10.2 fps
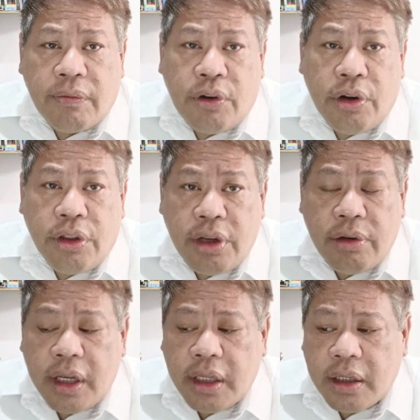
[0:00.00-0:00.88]
for
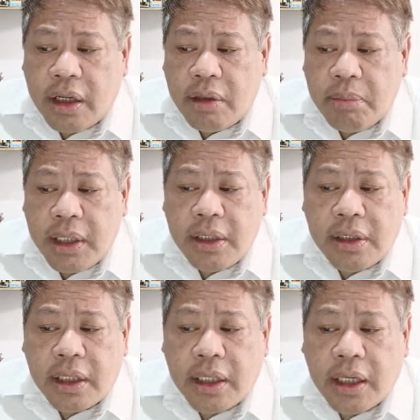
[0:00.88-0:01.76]
theoretical
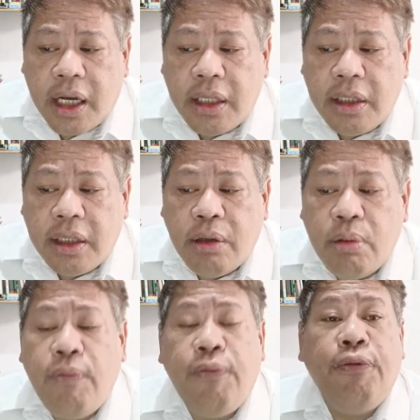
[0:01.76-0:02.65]
means that a candidate
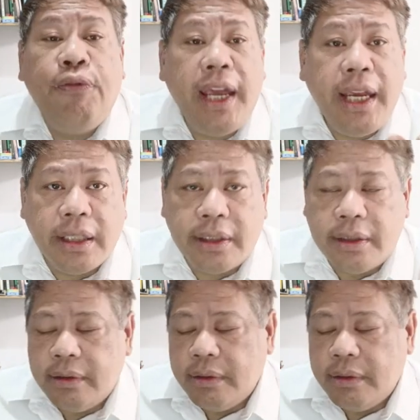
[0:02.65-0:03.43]
who failed